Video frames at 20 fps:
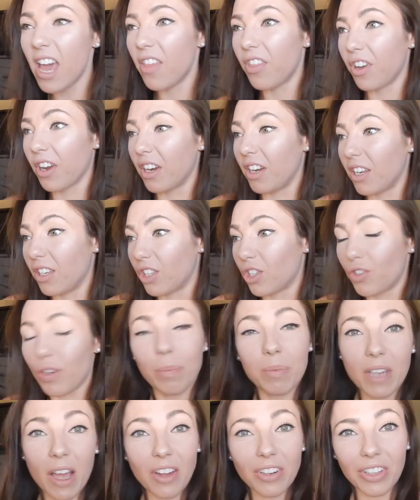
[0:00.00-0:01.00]
They're gonna
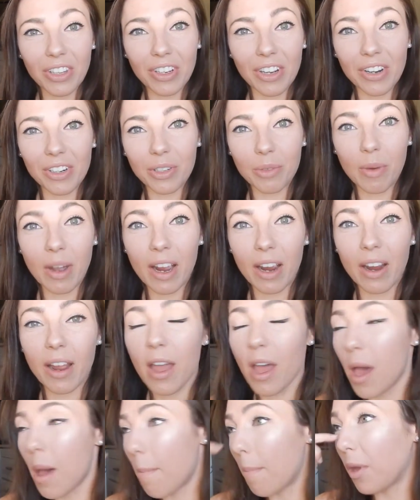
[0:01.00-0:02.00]
strip down to their underwear,
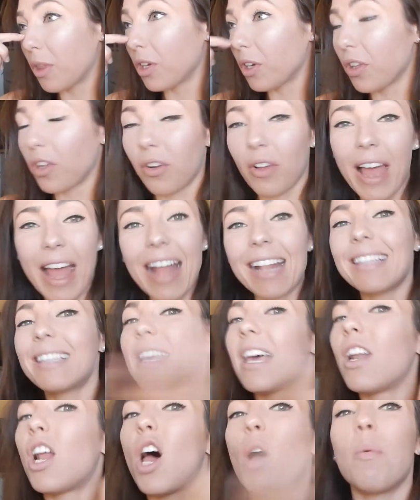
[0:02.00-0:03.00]
put their little
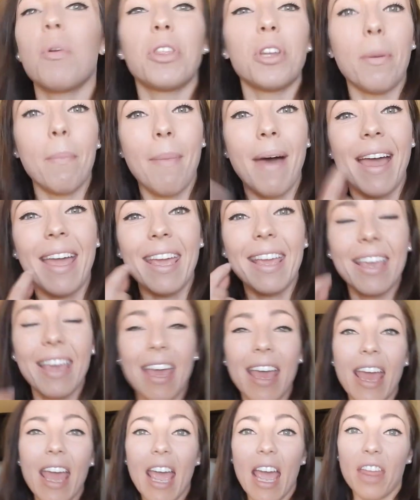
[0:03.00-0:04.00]
headset on with their mic,
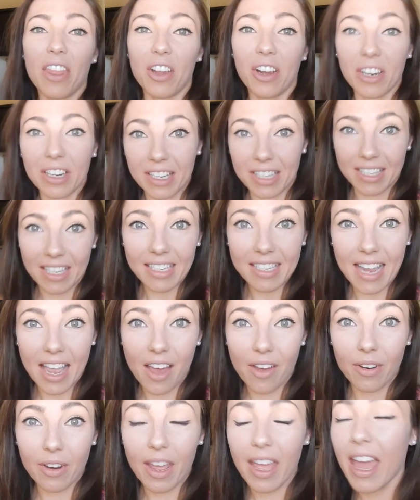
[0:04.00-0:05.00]
and they're gonna sit
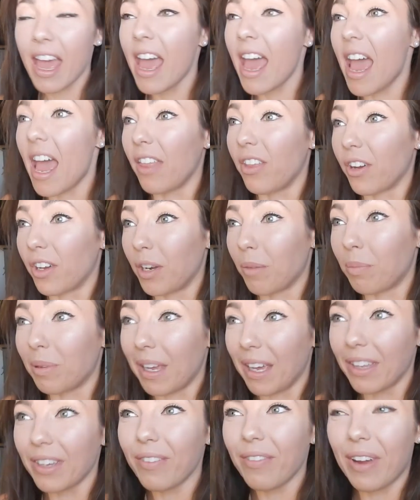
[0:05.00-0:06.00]
down and they're gonna
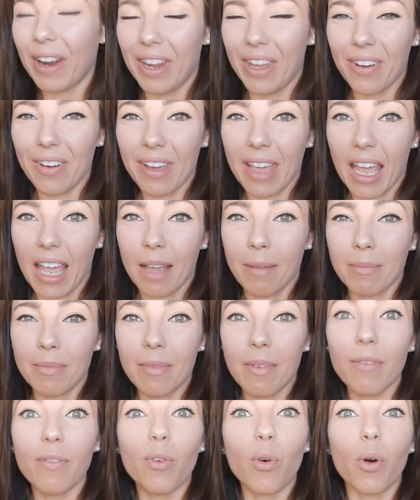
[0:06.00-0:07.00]
play their video
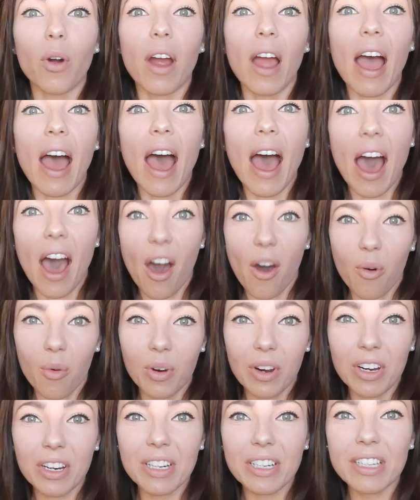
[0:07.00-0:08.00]
game for
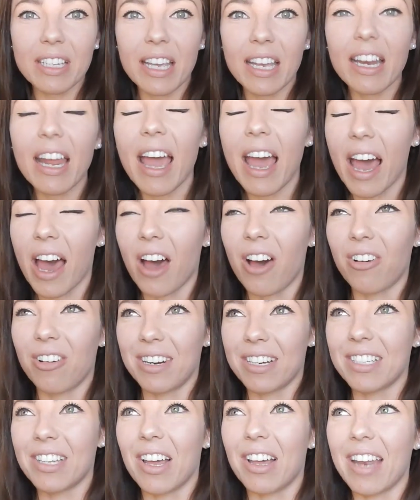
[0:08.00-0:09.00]
hours and
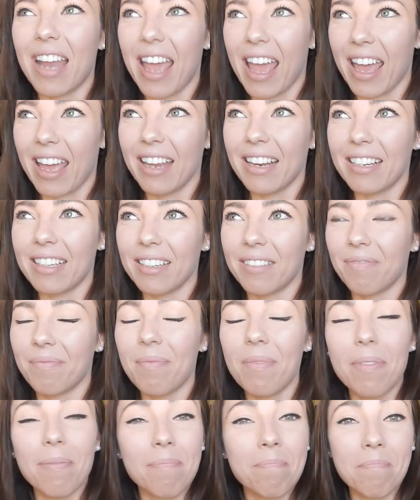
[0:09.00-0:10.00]
hours on end.
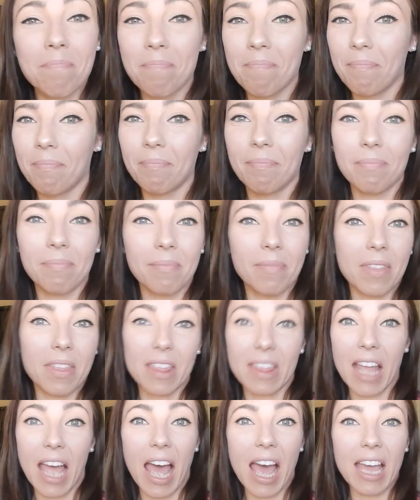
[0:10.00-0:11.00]

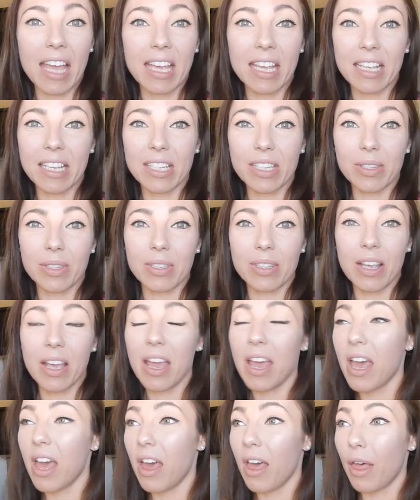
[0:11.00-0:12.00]
That is
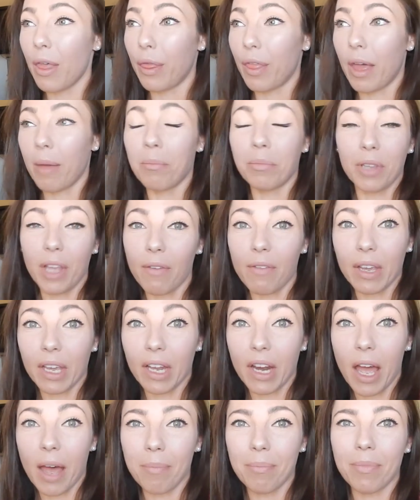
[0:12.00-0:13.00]
them living
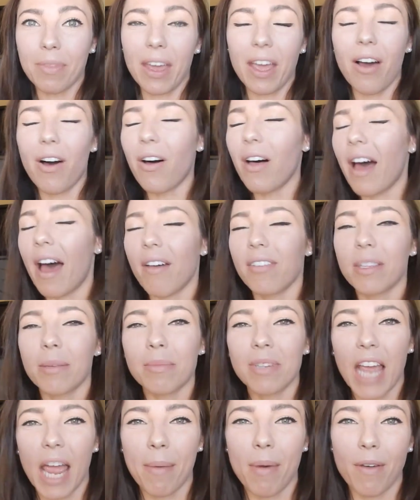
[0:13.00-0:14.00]
it up. They all have
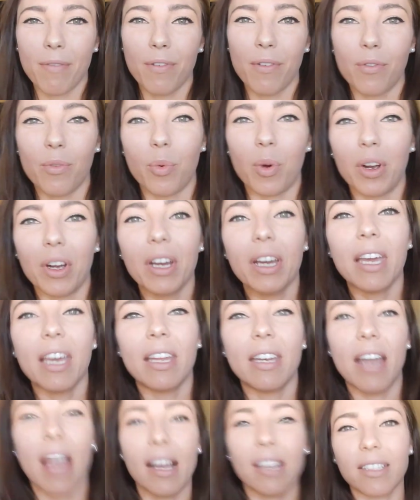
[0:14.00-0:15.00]
some time off of
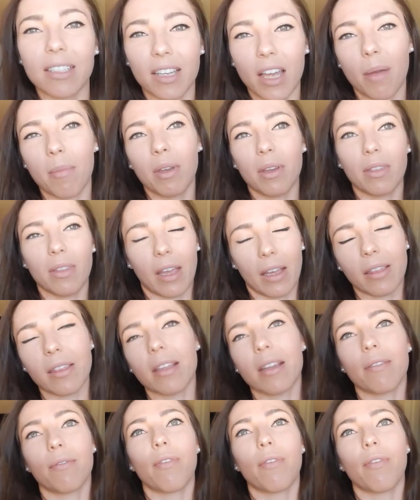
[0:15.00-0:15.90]
work next coming, like the